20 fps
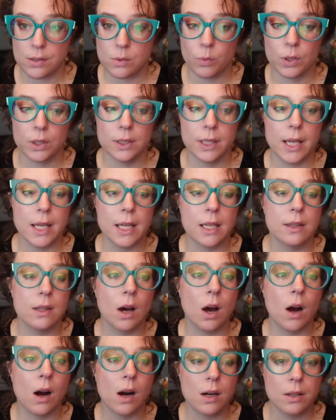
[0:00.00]
we're like, the
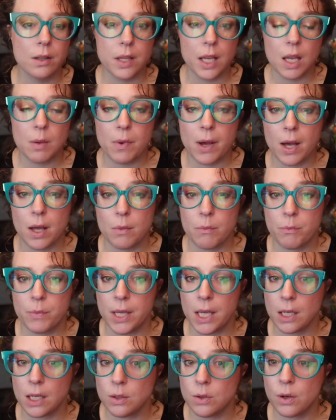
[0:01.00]
hard thing about
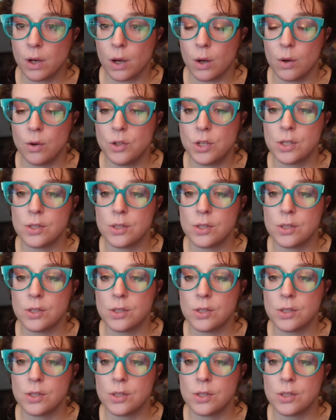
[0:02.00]
being a new coach